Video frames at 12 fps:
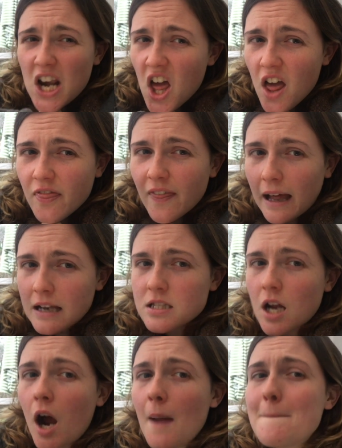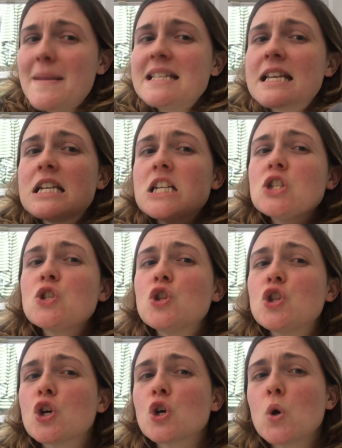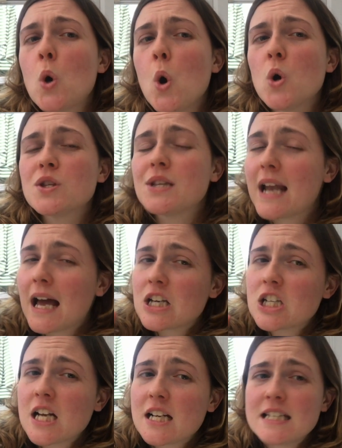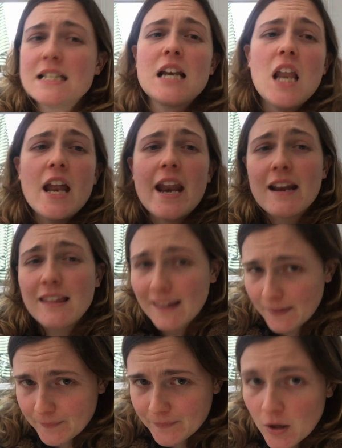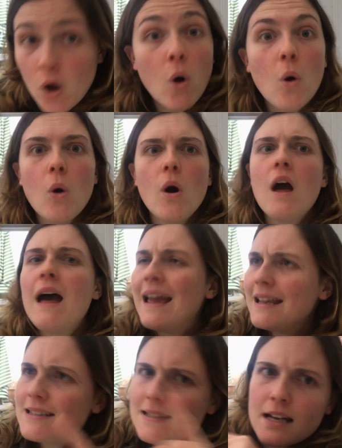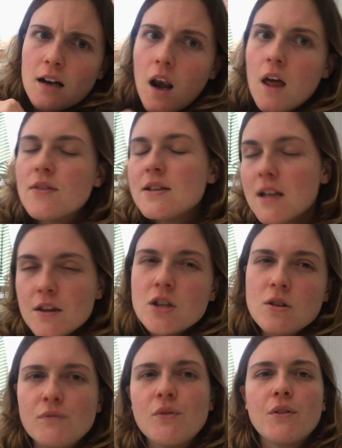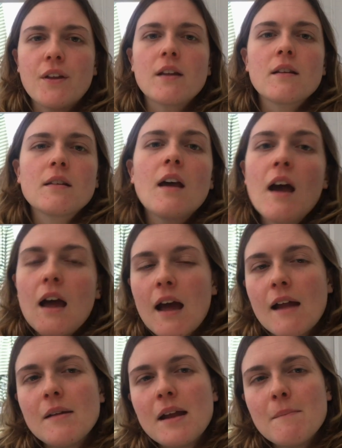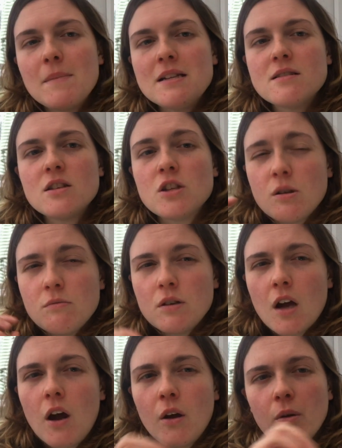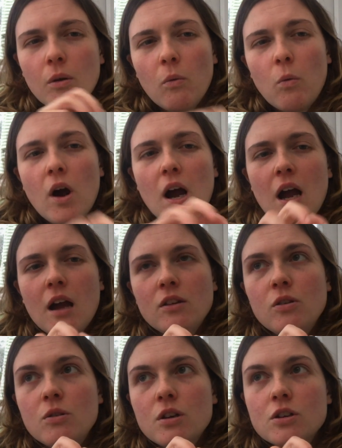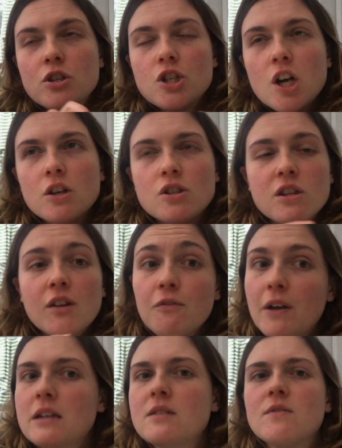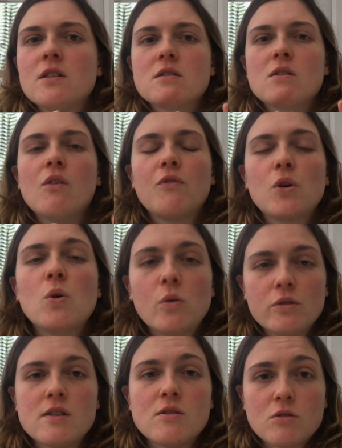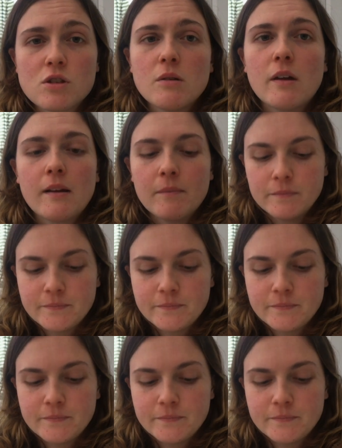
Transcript: learn that. I misunderstood the course and actually I didn't learn anything. Or instead, I learned these other useful things. And it means that you know what you can judge the effectiveness of the courses you're doing.